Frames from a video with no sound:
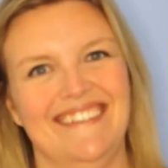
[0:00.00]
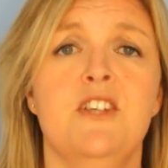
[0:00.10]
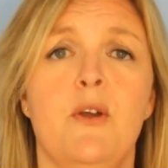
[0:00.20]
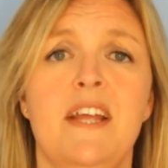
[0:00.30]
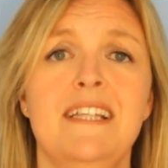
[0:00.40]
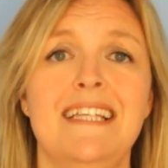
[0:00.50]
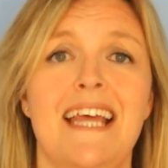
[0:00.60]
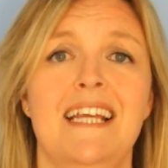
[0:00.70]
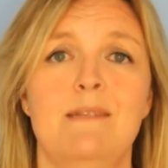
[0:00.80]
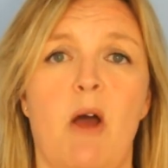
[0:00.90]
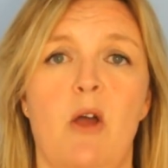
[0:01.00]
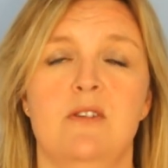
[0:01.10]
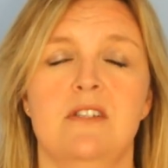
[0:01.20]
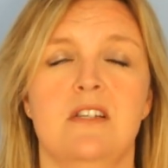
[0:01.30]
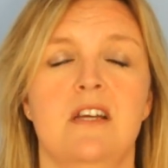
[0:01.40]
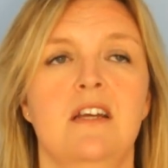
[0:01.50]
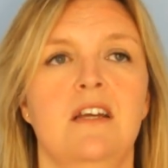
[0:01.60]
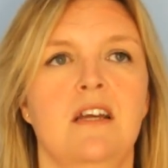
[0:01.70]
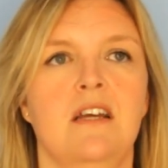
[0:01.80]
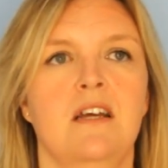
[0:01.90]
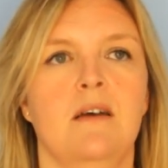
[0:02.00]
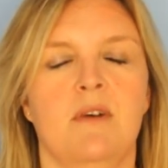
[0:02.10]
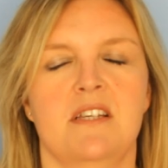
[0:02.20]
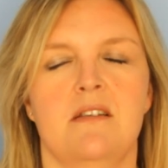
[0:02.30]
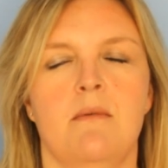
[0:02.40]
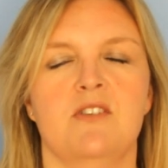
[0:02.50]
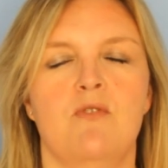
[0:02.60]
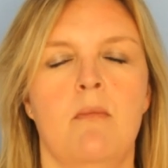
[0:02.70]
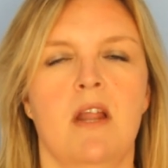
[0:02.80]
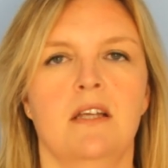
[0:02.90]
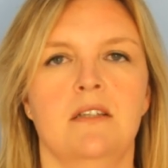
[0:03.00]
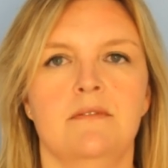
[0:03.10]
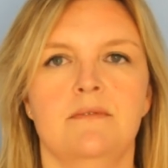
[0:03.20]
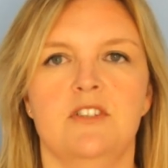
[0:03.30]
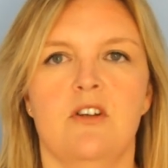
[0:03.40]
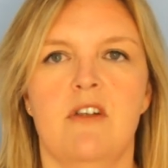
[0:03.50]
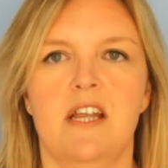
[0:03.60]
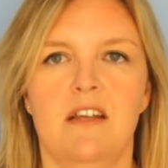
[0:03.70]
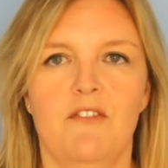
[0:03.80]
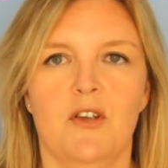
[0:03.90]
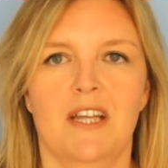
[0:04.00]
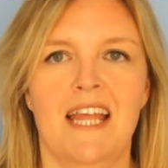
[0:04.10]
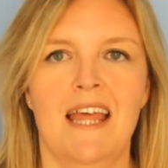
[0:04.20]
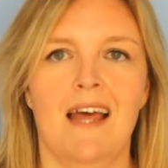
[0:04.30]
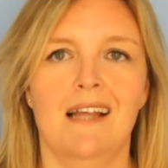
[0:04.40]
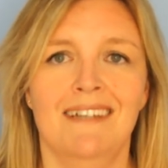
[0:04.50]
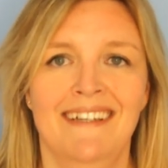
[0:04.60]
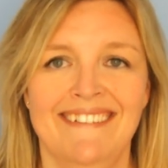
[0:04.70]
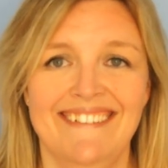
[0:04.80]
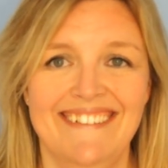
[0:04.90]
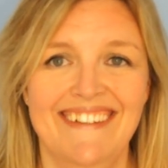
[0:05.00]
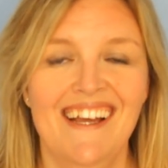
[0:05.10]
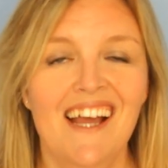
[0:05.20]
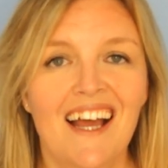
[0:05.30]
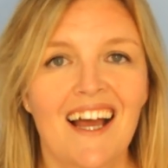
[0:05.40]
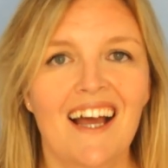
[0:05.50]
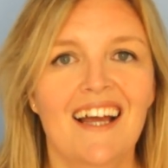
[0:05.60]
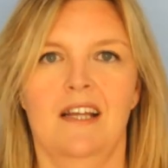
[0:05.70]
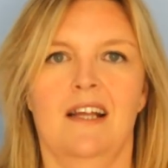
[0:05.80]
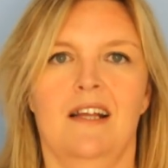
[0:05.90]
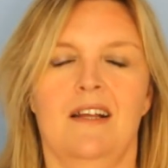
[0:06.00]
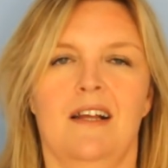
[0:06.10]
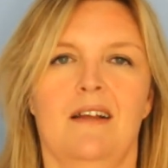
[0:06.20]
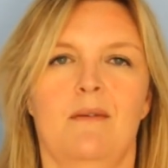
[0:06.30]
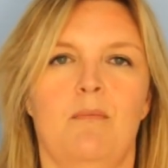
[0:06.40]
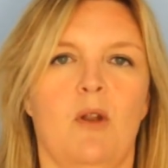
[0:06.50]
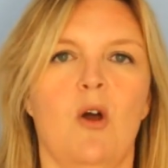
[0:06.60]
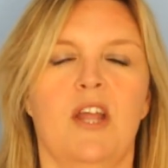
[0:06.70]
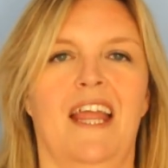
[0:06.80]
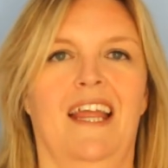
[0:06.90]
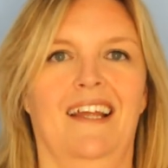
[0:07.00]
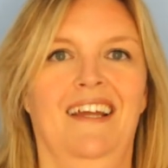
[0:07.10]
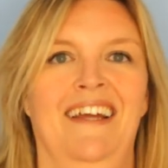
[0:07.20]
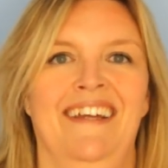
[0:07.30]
So in today's post, my stomach's rumbling, sorry if you can hear that. blogging.